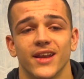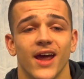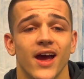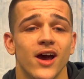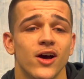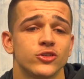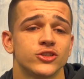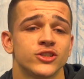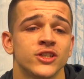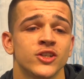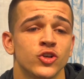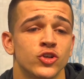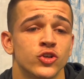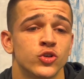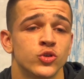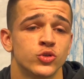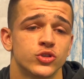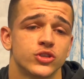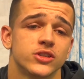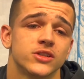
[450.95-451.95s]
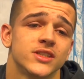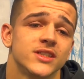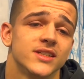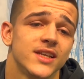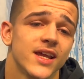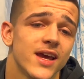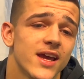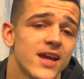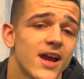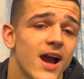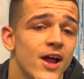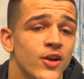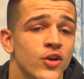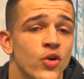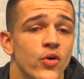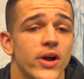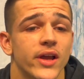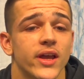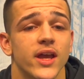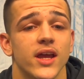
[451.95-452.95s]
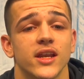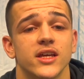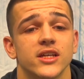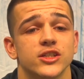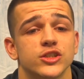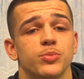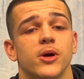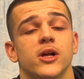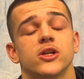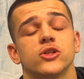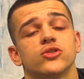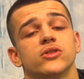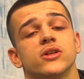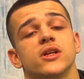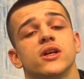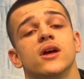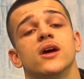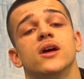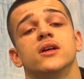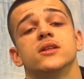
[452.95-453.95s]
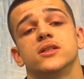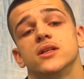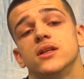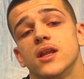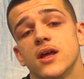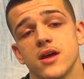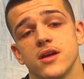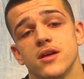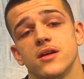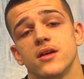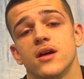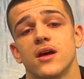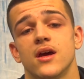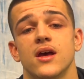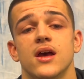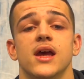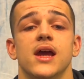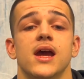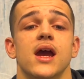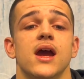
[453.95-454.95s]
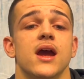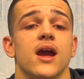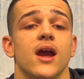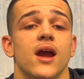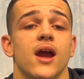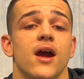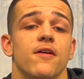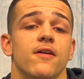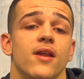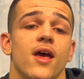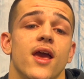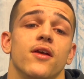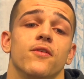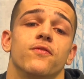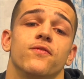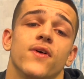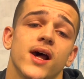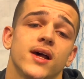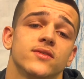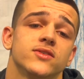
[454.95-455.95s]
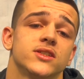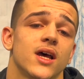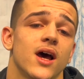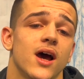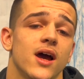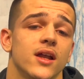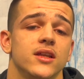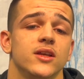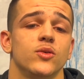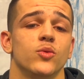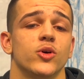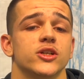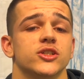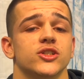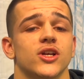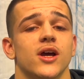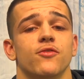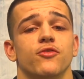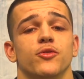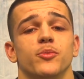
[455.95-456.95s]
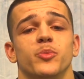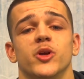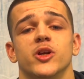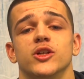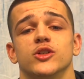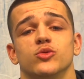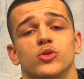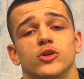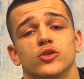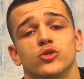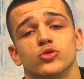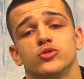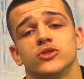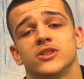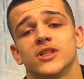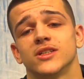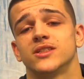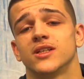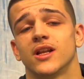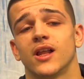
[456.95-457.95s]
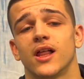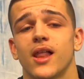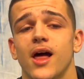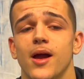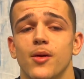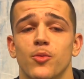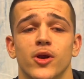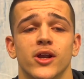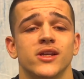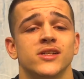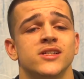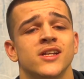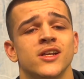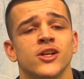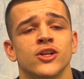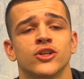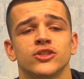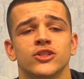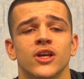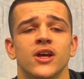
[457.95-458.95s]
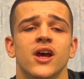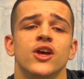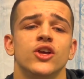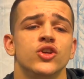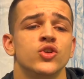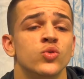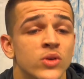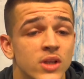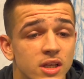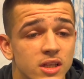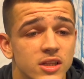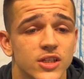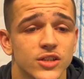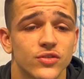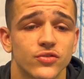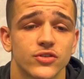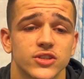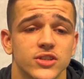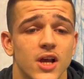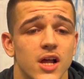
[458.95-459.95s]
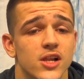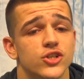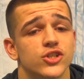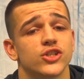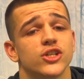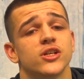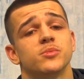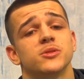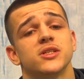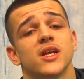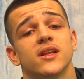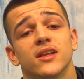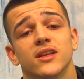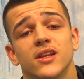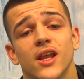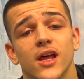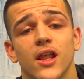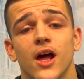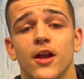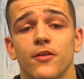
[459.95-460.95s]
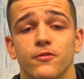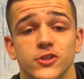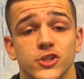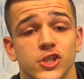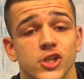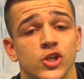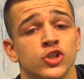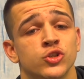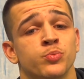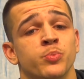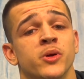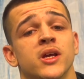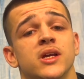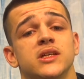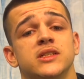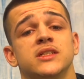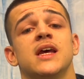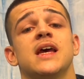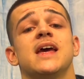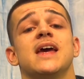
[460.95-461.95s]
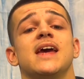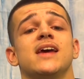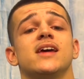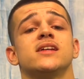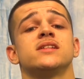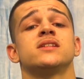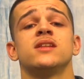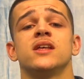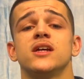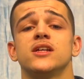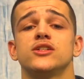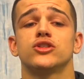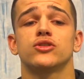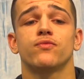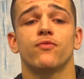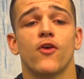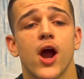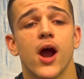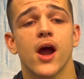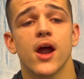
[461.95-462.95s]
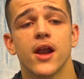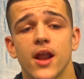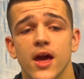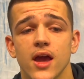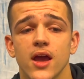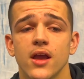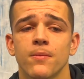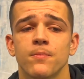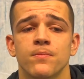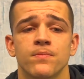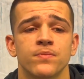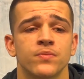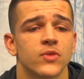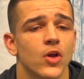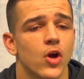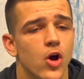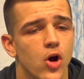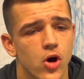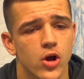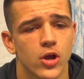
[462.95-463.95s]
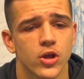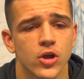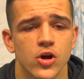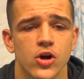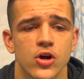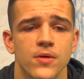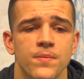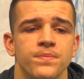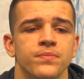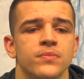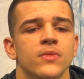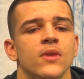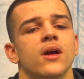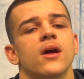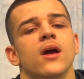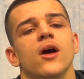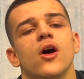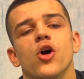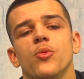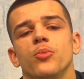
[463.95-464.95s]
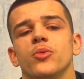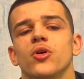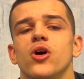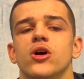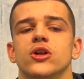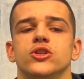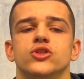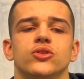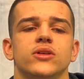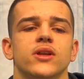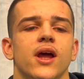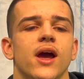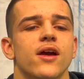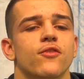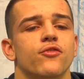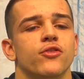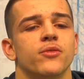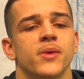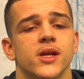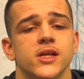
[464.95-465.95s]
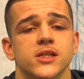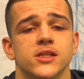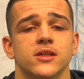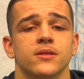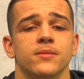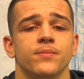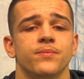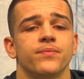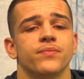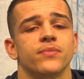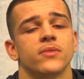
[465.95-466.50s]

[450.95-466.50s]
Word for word: Now, senior news. Today, I know I can is sponsoring today a FAFSA ID workshop for periods 1 through 6 in the library. Seniors, you need this for scholarships, and the deadline for seniors picks is this Friday. All y'all, hope y'all enjoyed that information.